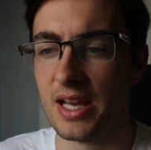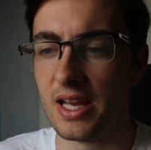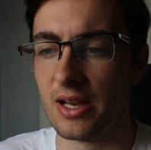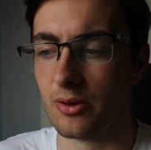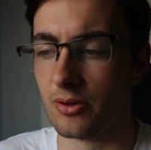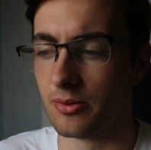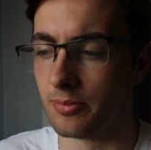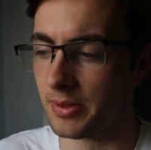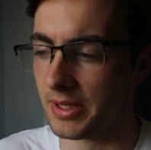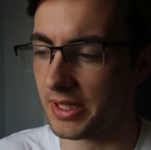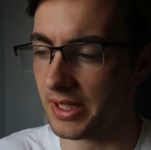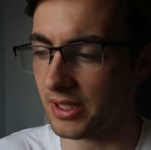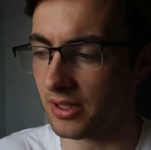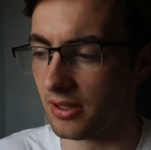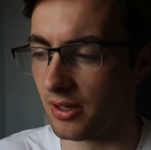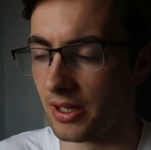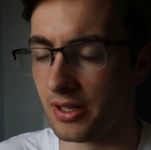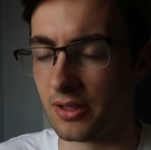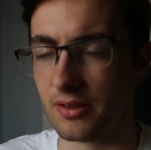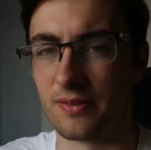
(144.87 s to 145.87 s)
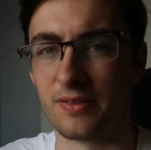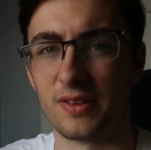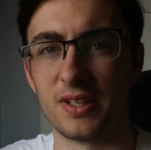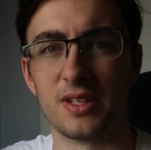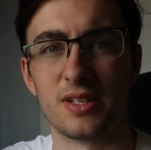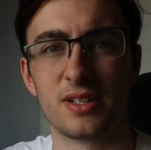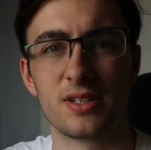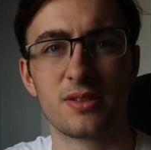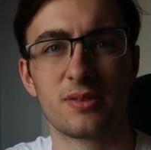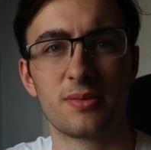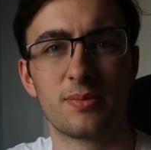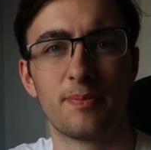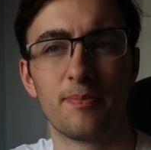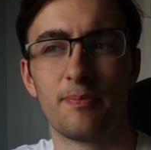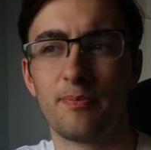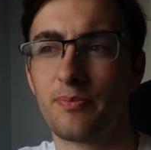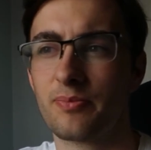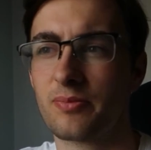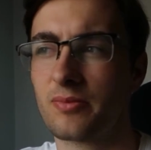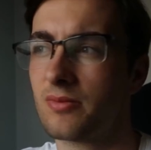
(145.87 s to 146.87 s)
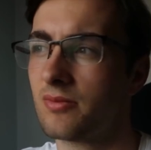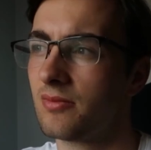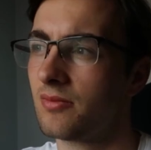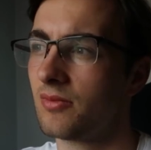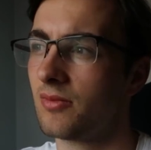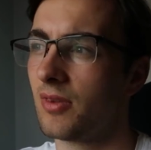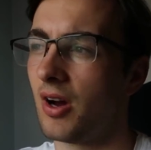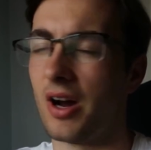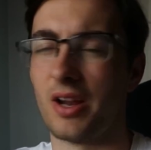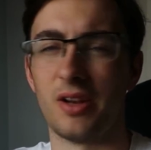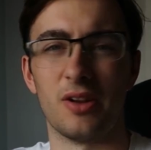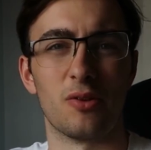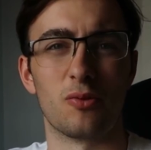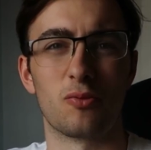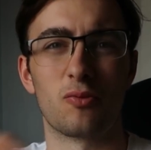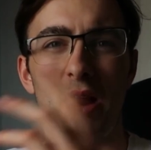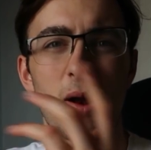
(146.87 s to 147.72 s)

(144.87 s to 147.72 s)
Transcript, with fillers: It would be kind of this I know,